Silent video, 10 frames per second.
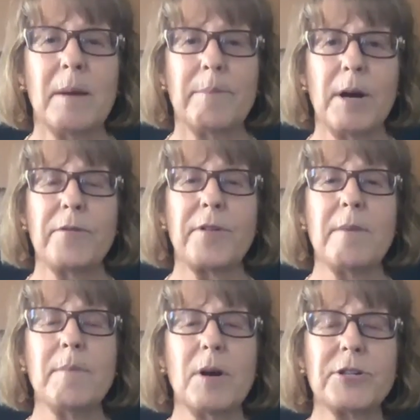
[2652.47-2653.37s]
both
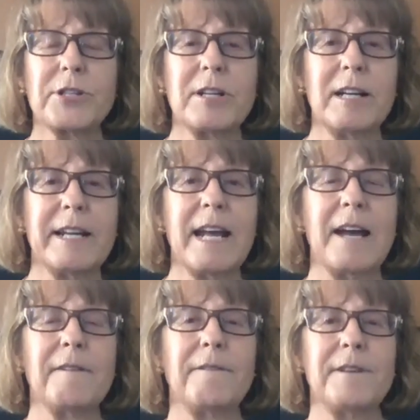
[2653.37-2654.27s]
emotionally
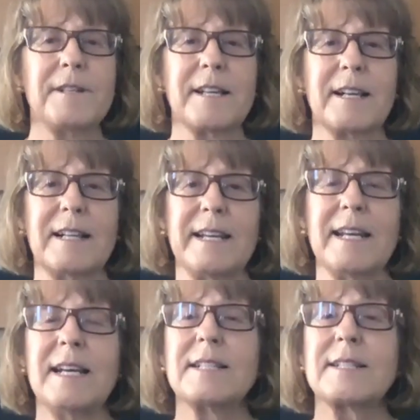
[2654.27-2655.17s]
and physically.
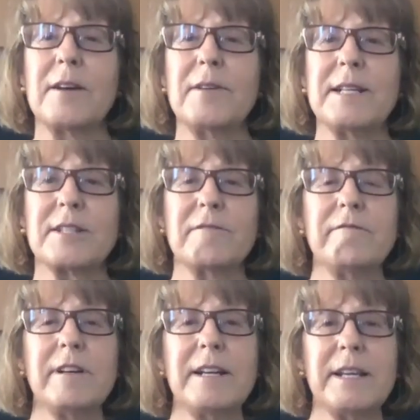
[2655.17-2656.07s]
So it's a
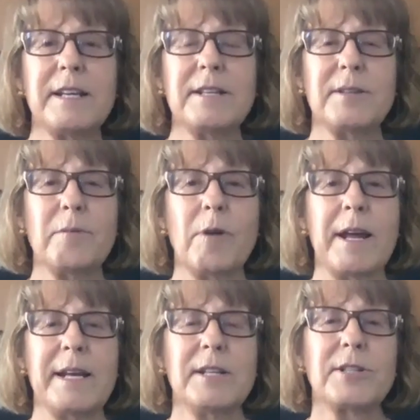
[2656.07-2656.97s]
really easy
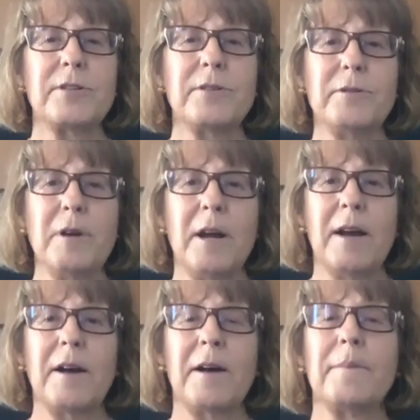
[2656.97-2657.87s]
way to
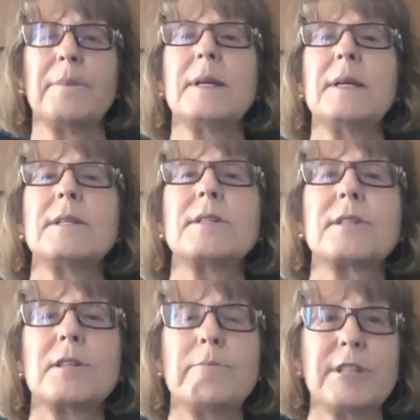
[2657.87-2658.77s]

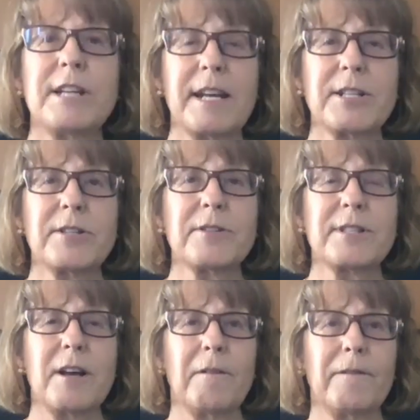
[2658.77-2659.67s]
protect
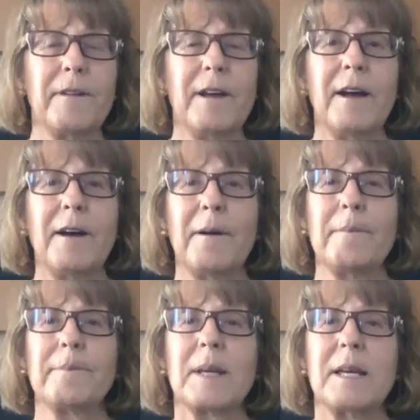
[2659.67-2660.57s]
yourself
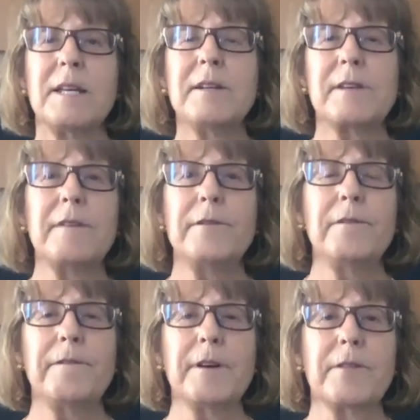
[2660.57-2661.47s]
if you
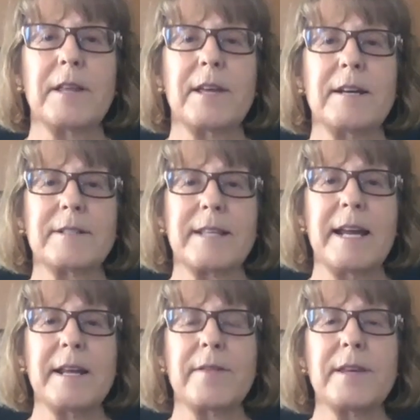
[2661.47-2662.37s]
feel that there's
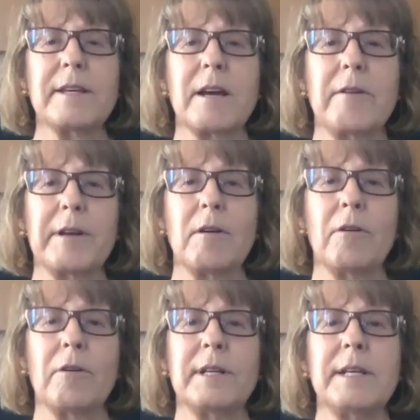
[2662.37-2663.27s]
anything going
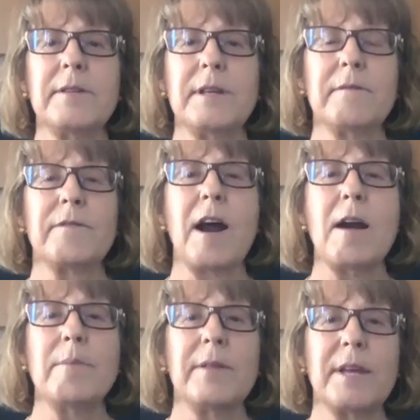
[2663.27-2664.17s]
on in the
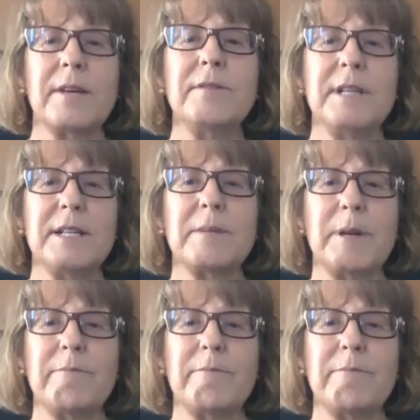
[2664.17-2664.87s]
environment that you need to be